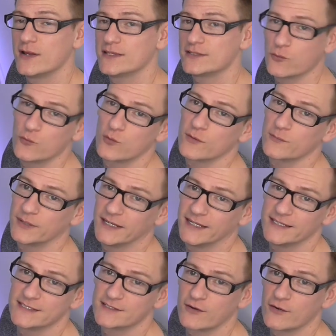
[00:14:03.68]
It's all
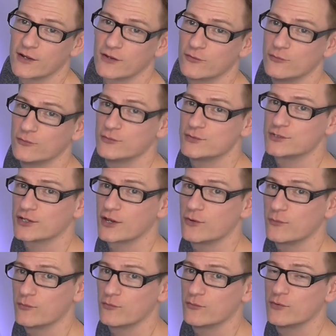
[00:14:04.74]
completely cycled,
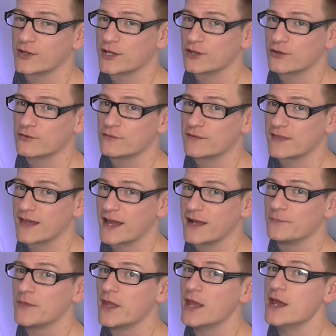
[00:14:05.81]
so we're all looking good for
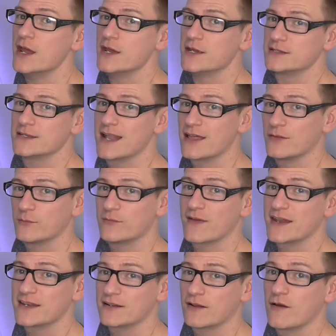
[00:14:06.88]
that. So now that we've
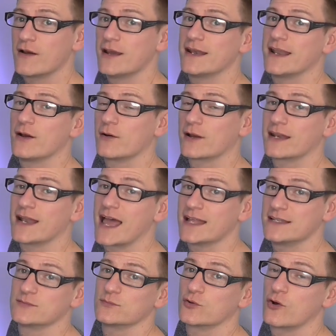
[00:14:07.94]
added light, now I can
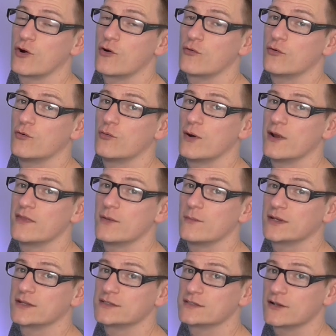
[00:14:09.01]
add some coral and then
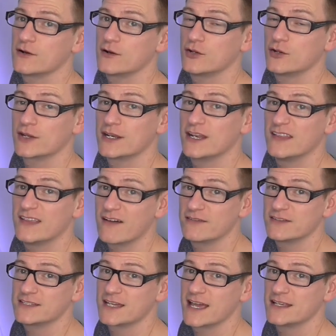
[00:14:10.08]
we can start looking at the
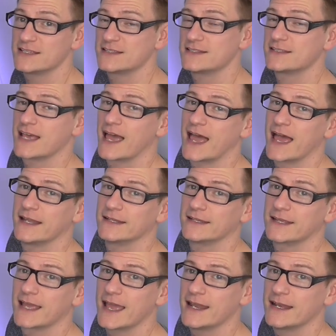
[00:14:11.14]
other tests
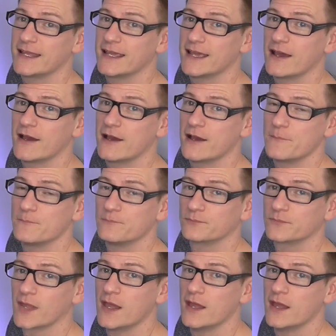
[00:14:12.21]
and getting it, um,